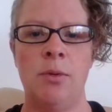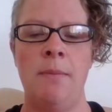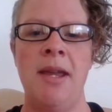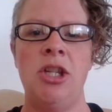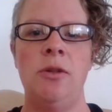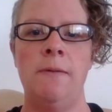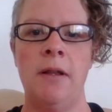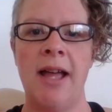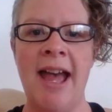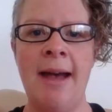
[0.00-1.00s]
What makes you
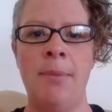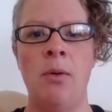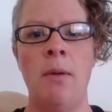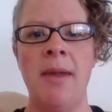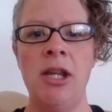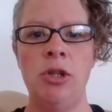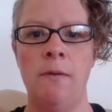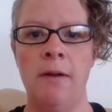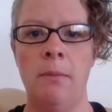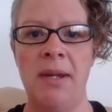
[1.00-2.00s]
feel happy? What makes you
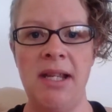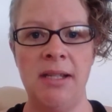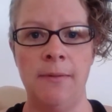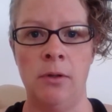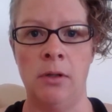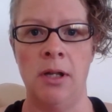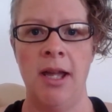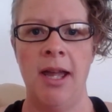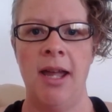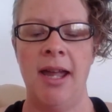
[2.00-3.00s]
feel peaceful?
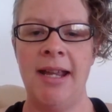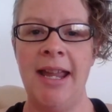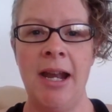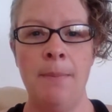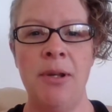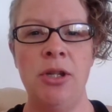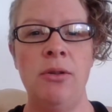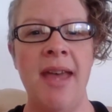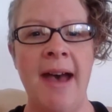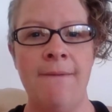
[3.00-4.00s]
And get up and do
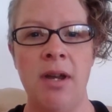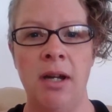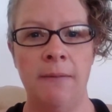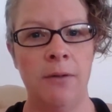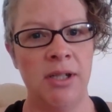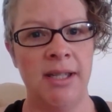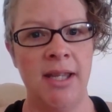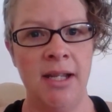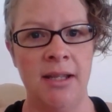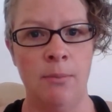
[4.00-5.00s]
that very first
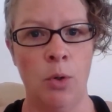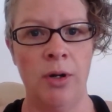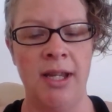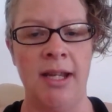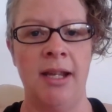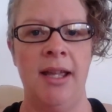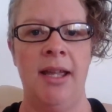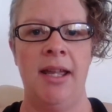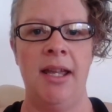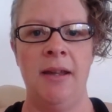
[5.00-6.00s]
thing in the morning
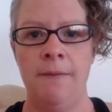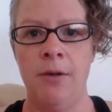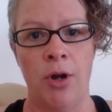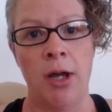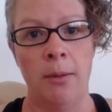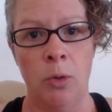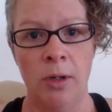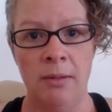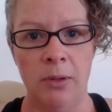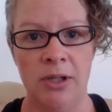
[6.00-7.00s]
if you're not a
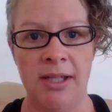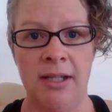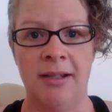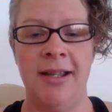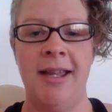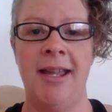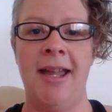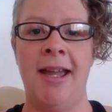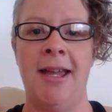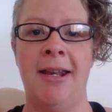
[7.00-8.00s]
morning person.
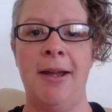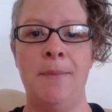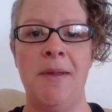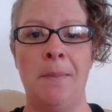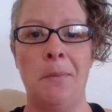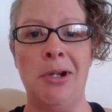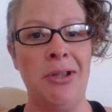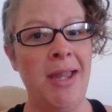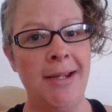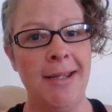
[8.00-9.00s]
And I'm pretty
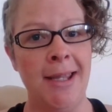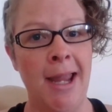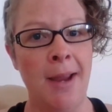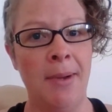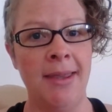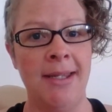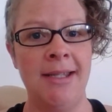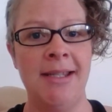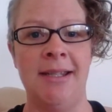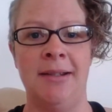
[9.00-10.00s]
late to the game on this.